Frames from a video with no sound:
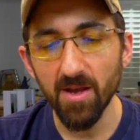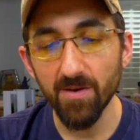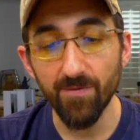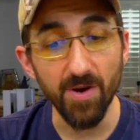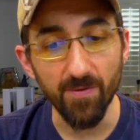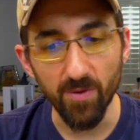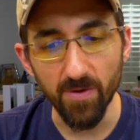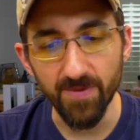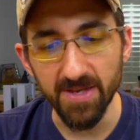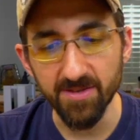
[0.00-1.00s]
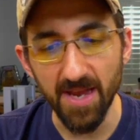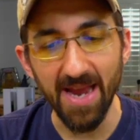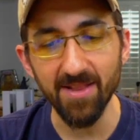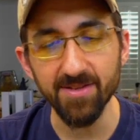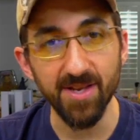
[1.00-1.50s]
Fearful of this,
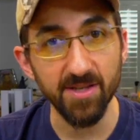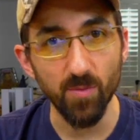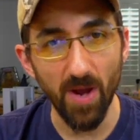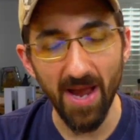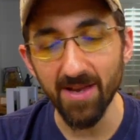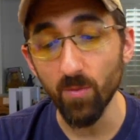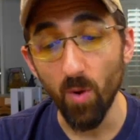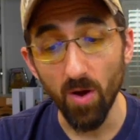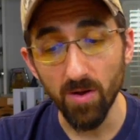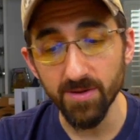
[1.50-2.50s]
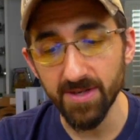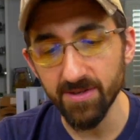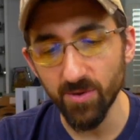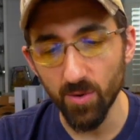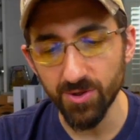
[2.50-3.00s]
Atlas has had walled
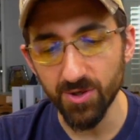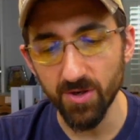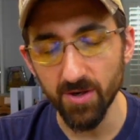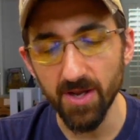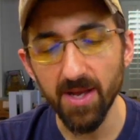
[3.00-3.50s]
his orchard